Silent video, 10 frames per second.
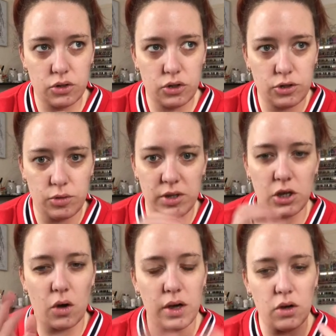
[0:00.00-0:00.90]
to be
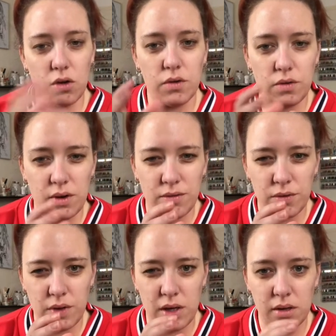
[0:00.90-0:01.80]
going over
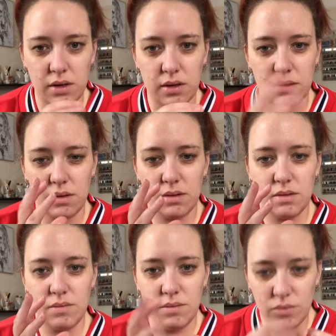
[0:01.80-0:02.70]
everything
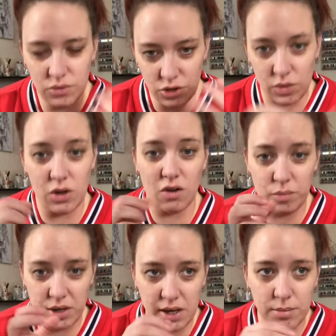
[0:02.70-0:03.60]
to a lot of
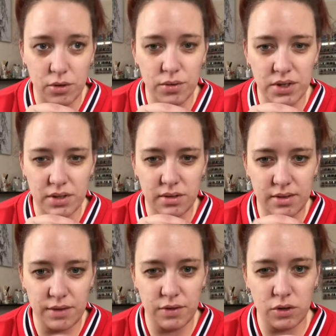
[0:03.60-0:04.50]
people is
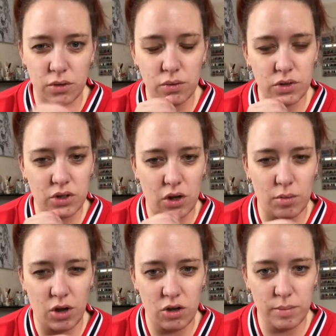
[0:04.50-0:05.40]
difficult. So I'm
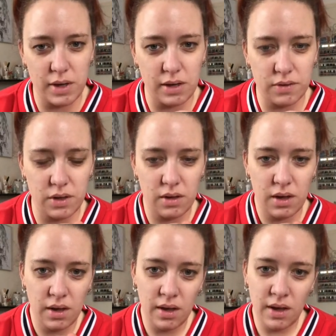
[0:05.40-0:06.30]
hoping that
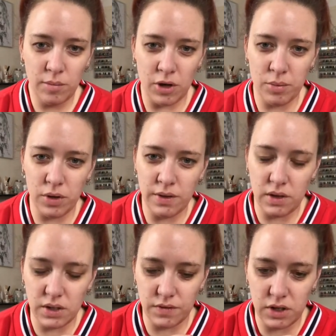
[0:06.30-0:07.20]
by putting
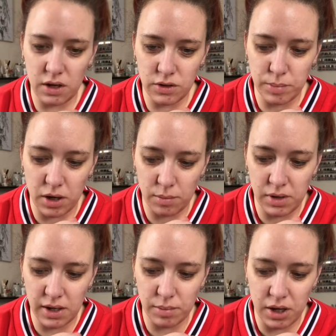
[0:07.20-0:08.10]
these videos
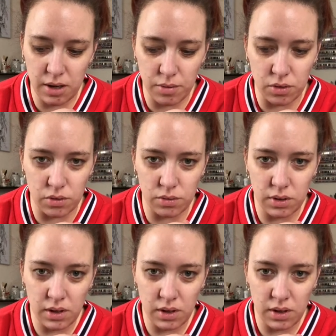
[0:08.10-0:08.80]
public, people